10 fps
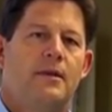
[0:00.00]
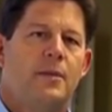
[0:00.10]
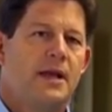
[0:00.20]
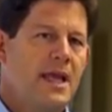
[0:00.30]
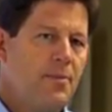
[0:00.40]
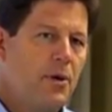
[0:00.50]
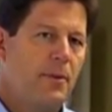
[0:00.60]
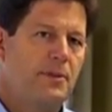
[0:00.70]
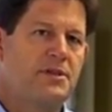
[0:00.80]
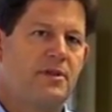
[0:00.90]
But a key
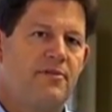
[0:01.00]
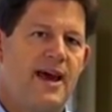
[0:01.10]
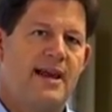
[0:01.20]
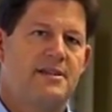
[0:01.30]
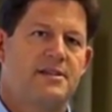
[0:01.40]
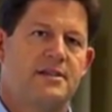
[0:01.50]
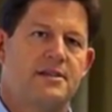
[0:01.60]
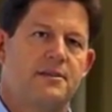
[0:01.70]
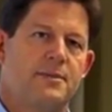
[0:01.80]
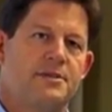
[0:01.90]
purpose of the Vantage
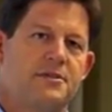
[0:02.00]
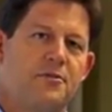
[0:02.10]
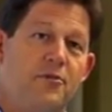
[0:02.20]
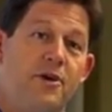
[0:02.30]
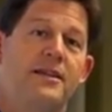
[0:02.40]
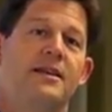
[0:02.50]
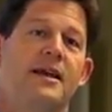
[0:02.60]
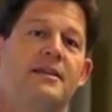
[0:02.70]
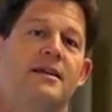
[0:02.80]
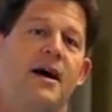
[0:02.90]
system is to avoid the
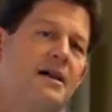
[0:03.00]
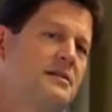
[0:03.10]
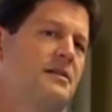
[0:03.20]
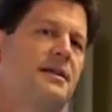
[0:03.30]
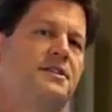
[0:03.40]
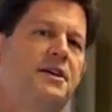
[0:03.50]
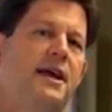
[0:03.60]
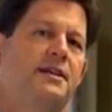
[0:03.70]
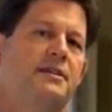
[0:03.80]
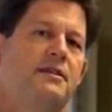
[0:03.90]
need to constantly
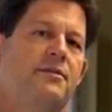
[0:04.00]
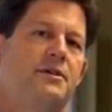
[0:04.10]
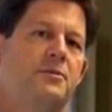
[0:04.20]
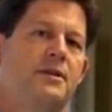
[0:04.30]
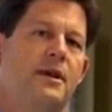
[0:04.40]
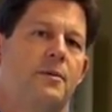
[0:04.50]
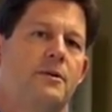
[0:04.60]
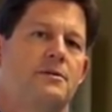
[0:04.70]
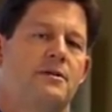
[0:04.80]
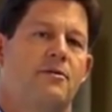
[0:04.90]
change individual
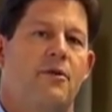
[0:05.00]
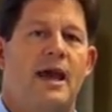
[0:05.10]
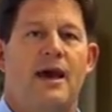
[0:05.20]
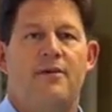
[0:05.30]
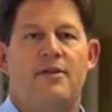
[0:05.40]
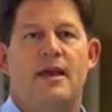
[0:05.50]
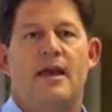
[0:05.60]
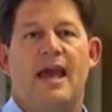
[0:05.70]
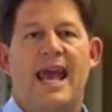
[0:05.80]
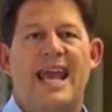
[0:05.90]
dimmers. If we have
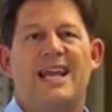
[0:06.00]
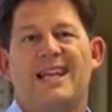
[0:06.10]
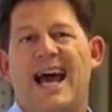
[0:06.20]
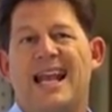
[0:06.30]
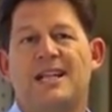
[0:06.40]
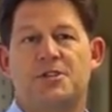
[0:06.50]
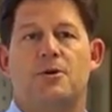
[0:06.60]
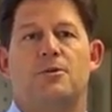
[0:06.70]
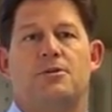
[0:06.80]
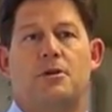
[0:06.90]
8 lighting
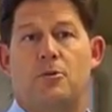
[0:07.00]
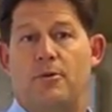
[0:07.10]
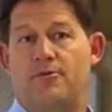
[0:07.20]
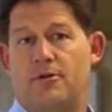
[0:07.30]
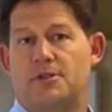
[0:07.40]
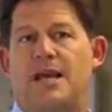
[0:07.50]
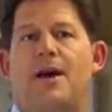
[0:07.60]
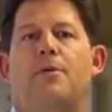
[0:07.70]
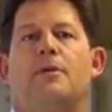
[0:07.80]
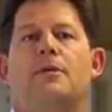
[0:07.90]
zones in a room, for
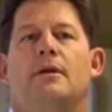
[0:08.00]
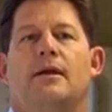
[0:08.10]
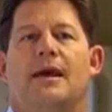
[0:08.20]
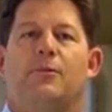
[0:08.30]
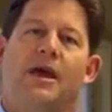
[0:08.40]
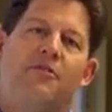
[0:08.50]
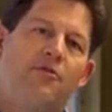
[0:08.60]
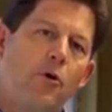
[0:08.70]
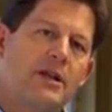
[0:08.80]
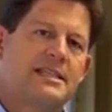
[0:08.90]
example, and we have
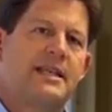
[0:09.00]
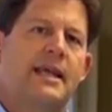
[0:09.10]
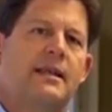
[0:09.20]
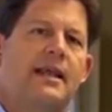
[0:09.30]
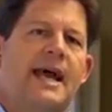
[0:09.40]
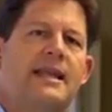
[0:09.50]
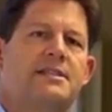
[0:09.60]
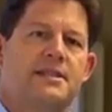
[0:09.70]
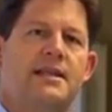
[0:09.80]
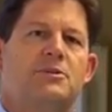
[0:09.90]
4 distinct
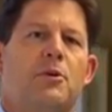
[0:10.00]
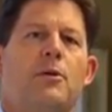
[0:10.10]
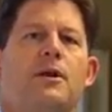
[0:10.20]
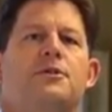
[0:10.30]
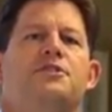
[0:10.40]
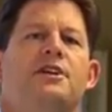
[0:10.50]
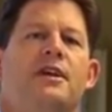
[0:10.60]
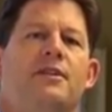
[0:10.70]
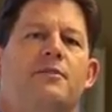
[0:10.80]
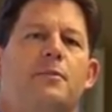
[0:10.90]
lighting scenes we want to
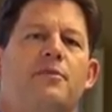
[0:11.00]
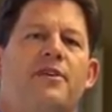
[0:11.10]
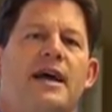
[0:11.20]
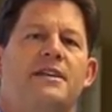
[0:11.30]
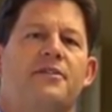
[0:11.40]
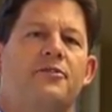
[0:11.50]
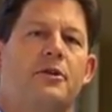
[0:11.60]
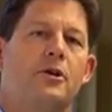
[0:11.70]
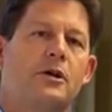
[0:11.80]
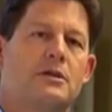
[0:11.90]
achieve to provide
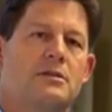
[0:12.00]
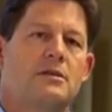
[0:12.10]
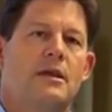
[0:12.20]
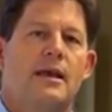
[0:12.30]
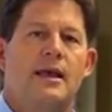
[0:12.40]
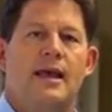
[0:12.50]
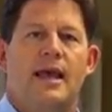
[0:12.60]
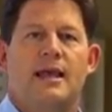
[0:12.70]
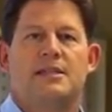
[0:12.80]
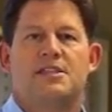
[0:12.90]
different looks
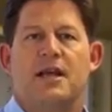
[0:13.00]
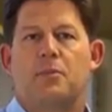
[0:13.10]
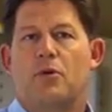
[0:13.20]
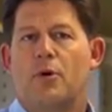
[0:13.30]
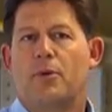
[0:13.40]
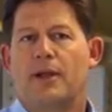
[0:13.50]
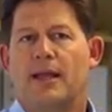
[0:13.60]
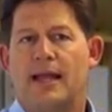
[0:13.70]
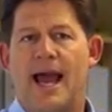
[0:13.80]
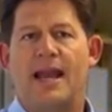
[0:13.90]
and set
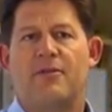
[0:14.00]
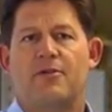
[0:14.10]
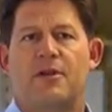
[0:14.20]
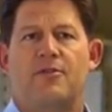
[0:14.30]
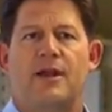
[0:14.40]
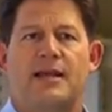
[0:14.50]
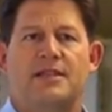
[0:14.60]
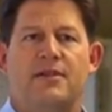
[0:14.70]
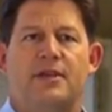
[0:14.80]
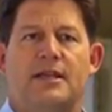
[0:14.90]
appropriate lighting for different
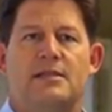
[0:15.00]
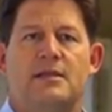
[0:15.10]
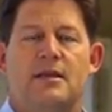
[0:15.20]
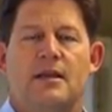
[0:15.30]
activities,